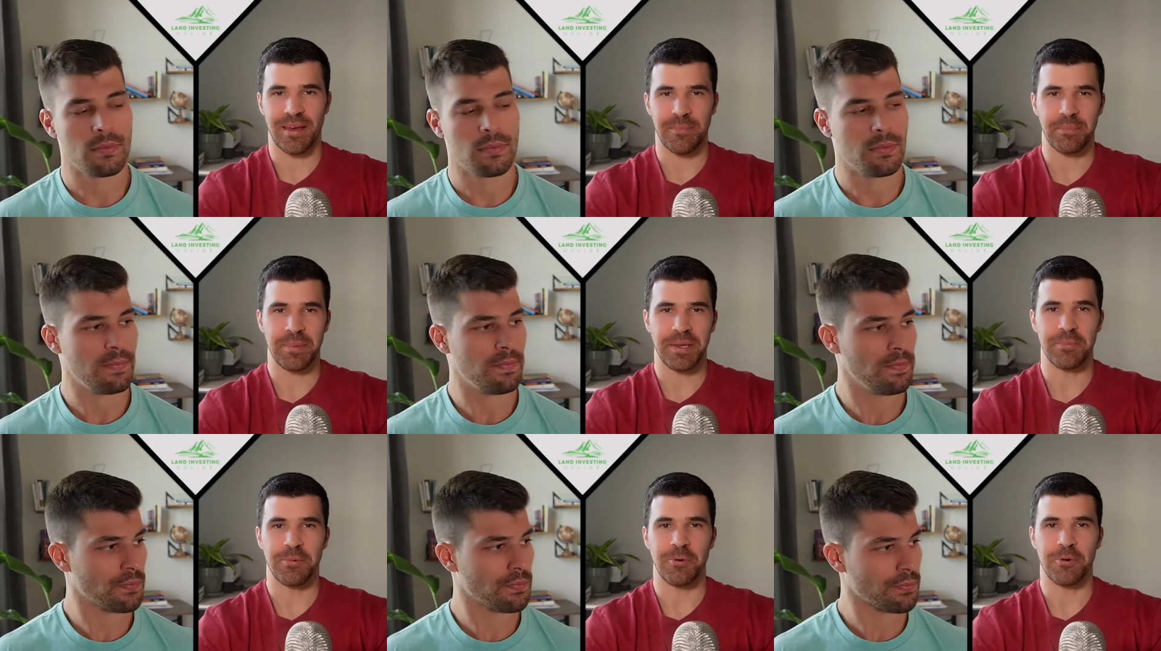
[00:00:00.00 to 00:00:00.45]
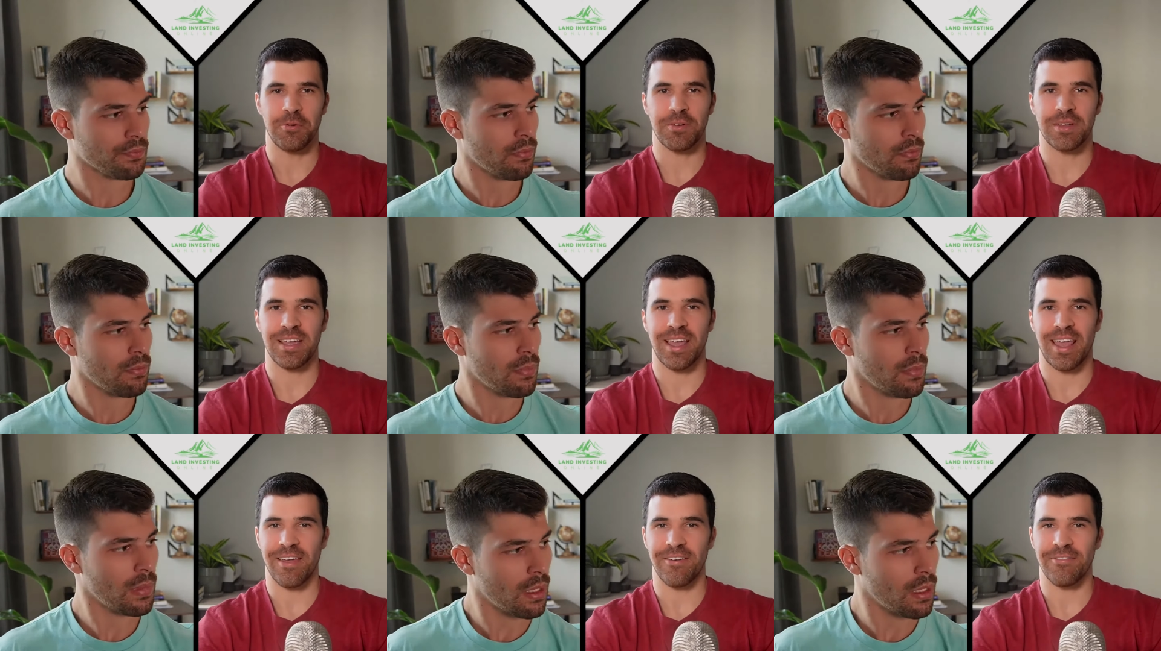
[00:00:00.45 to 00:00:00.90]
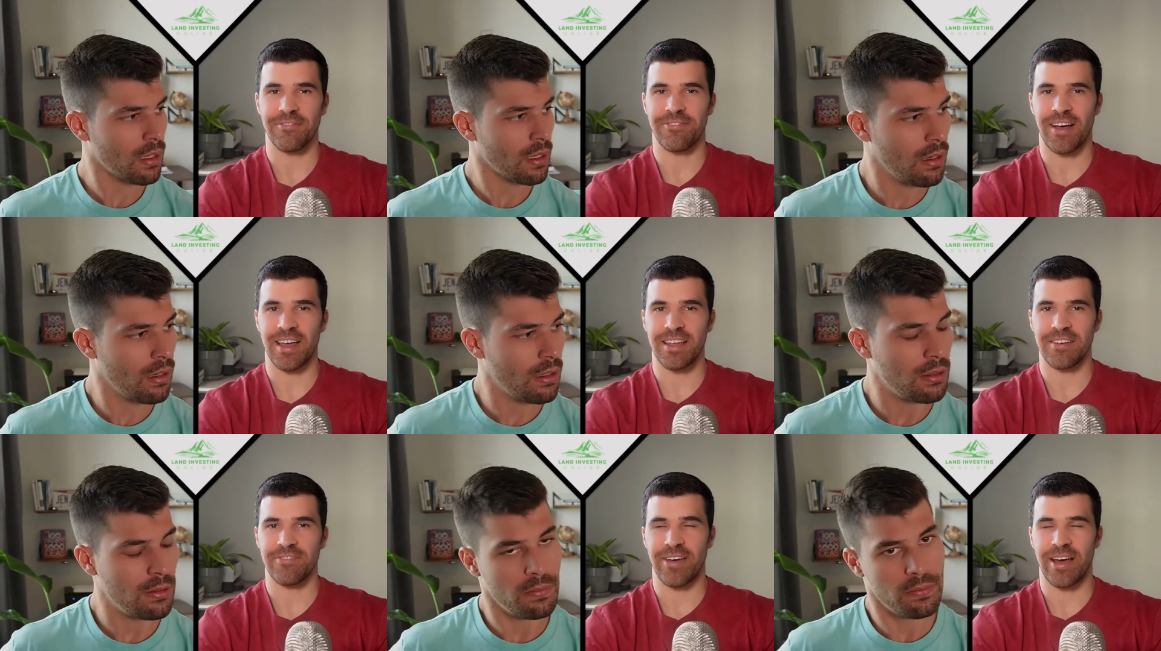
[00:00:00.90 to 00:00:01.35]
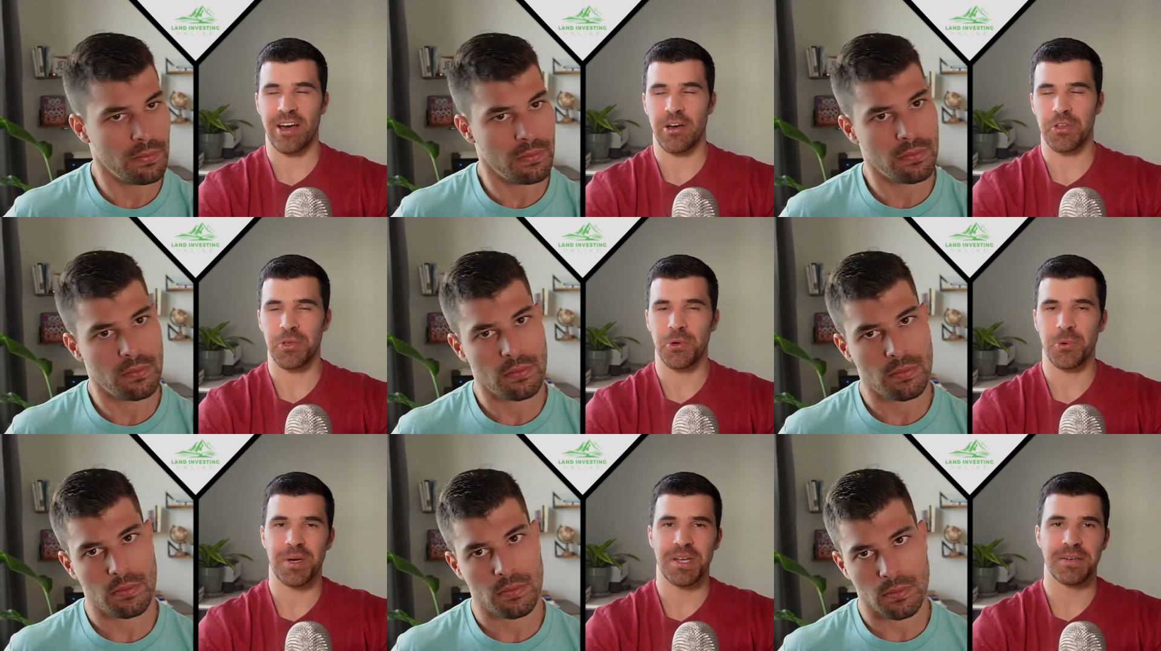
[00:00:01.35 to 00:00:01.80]
Speaker 1: that people can find
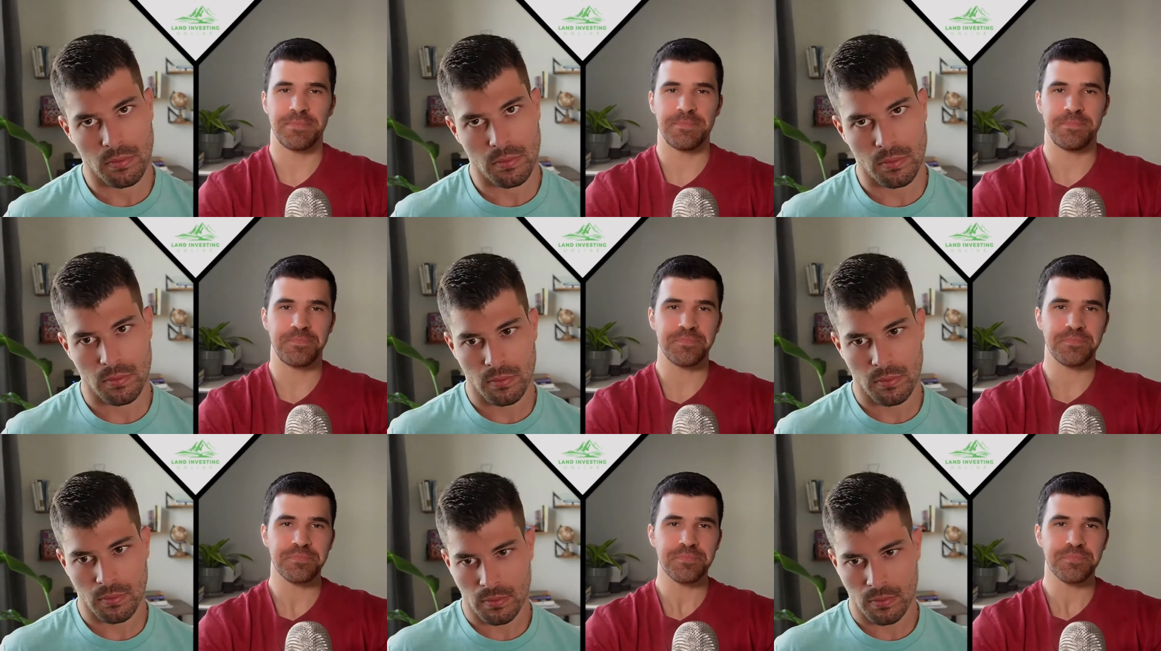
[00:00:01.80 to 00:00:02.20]
value in.